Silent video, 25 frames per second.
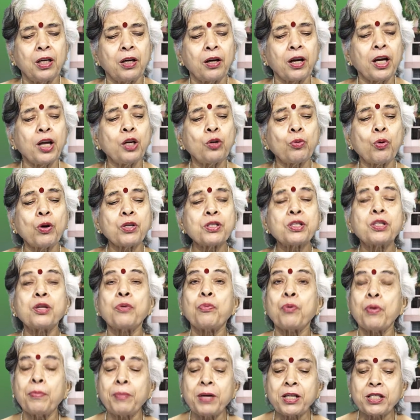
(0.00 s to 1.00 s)
It was the
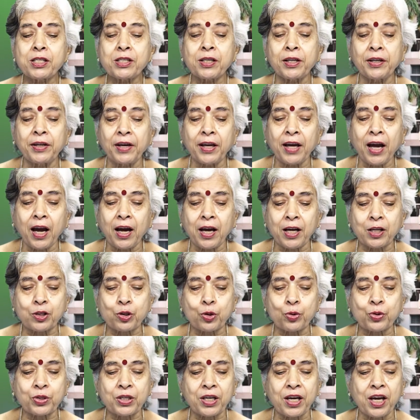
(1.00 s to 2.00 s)
Women's India
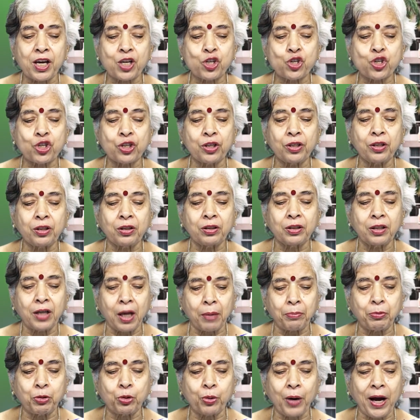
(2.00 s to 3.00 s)
Association,
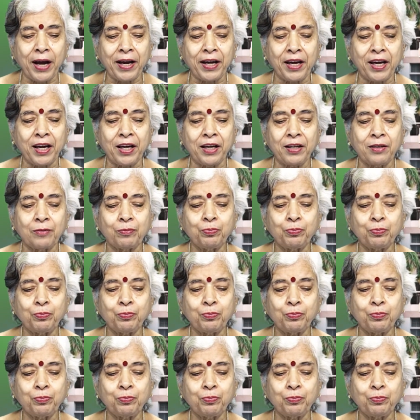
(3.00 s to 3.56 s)
WIA,